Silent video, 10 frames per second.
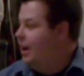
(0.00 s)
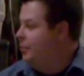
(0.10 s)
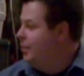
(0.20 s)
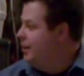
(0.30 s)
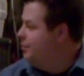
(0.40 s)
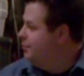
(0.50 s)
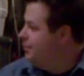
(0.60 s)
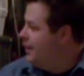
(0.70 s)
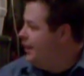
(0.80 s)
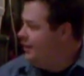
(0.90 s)
and
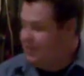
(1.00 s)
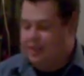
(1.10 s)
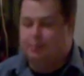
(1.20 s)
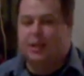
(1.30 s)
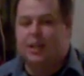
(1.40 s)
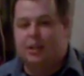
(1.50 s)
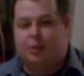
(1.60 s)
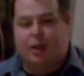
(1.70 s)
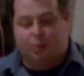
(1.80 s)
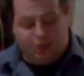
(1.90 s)
everything. But
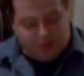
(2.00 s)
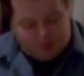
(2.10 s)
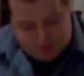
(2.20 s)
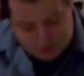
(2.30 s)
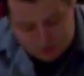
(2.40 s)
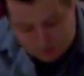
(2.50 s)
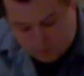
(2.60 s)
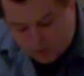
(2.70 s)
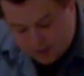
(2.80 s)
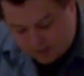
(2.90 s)
anyway, I wanted to show
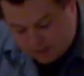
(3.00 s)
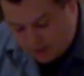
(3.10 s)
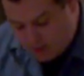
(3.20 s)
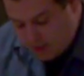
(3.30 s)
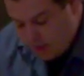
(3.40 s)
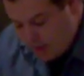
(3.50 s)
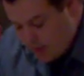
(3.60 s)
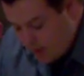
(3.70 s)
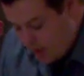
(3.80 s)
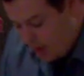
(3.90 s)
you what
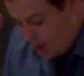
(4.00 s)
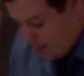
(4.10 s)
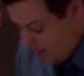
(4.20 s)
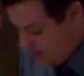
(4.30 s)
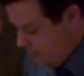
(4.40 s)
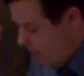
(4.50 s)
is